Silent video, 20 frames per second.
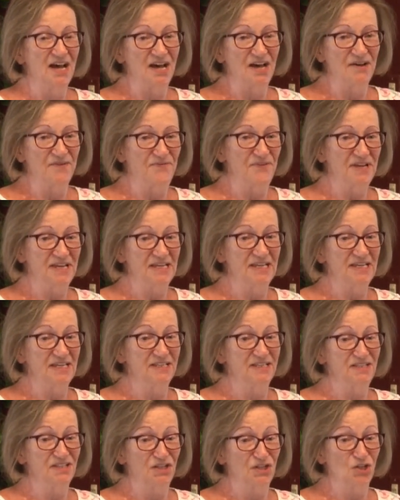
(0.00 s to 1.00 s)
of
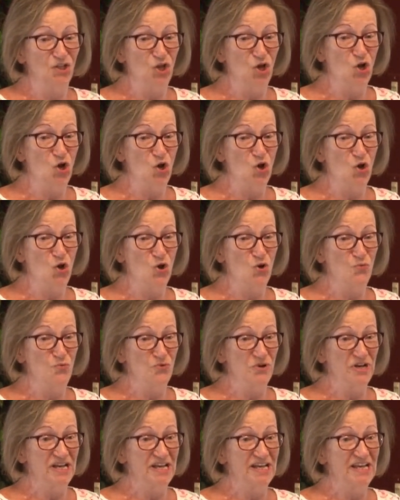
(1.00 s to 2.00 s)
his
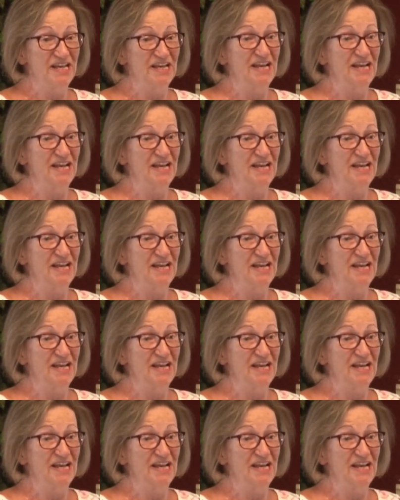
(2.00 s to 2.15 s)
glory